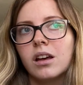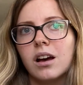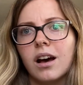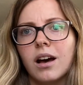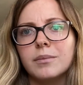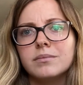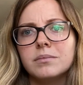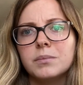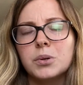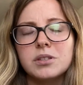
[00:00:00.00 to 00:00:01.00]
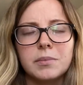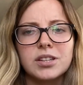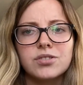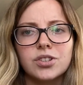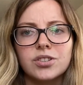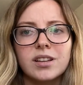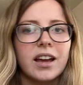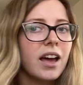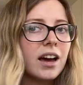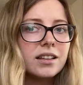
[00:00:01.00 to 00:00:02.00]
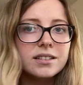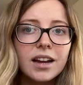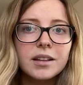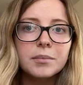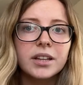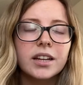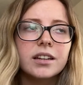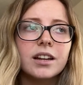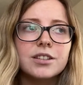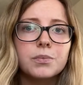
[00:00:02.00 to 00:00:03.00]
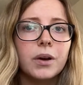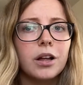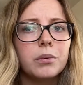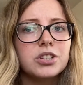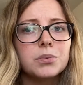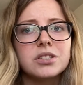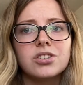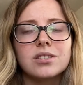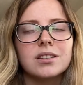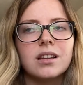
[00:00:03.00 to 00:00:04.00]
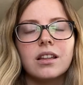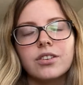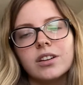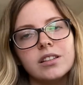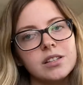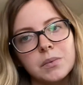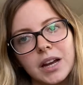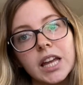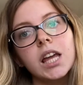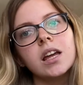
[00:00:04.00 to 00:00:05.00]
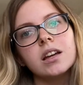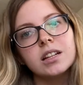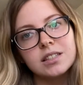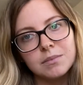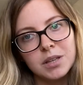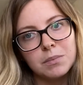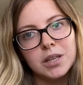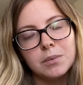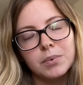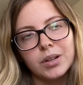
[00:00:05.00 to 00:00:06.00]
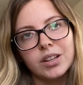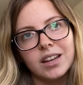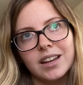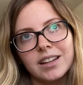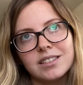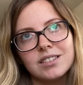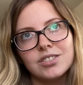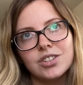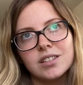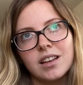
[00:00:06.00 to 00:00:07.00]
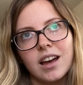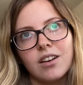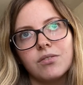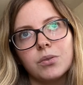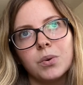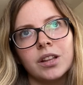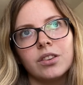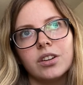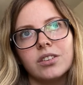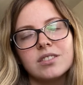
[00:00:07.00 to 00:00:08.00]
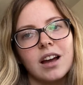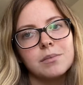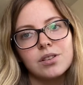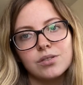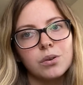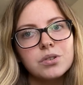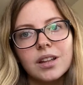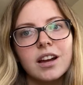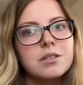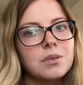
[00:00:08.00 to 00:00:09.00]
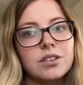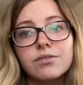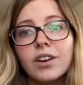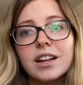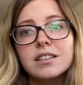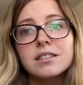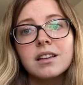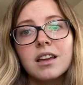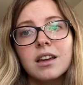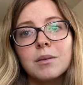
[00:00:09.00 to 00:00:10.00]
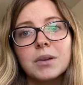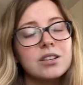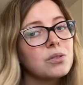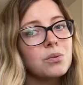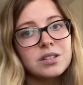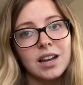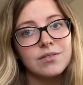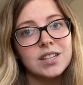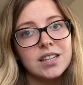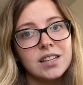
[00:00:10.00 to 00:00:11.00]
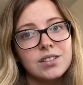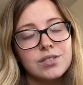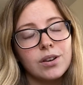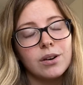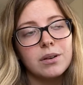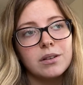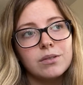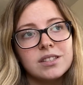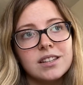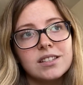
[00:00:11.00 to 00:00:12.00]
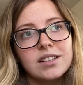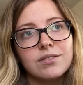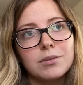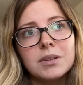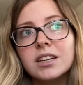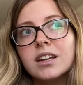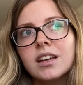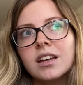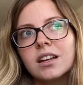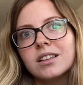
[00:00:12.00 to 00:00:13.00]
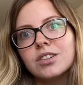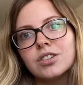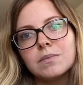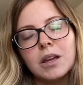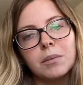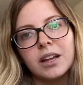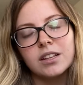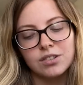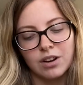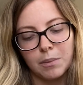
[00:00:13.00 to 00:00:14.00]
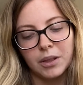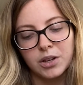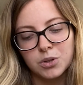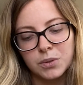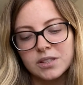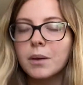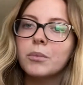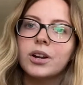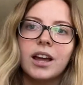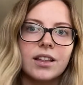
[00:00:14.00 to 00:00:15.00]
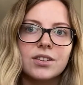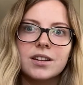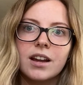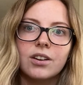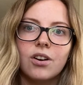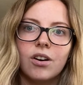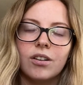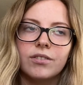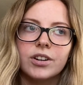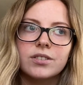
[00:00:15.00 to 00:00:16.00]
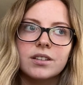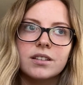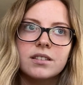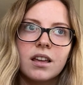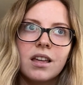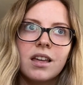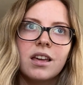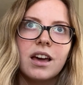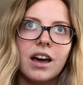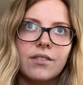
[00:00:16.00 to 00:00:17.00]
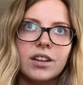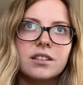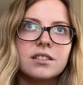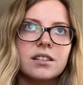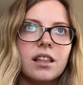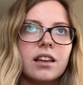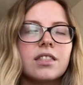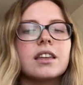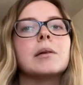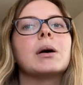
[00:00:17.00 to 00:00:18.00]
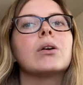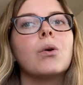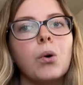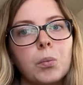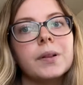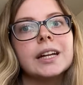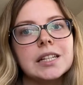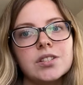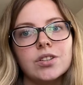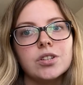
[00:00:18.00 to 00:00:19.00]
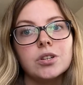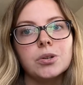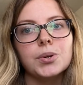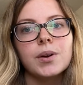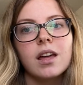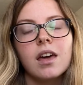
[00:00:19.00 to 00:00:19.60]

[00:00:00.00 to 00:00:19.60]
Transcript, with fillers: um, most semesters I had a dining plan as well, which was just another easy way to meet people and just have quick little times to socialize with your friends because you always have to eat. So it was easier for me to just make plans to grab lunch with someone at the dining hall versus having to like think about a whole plan to do.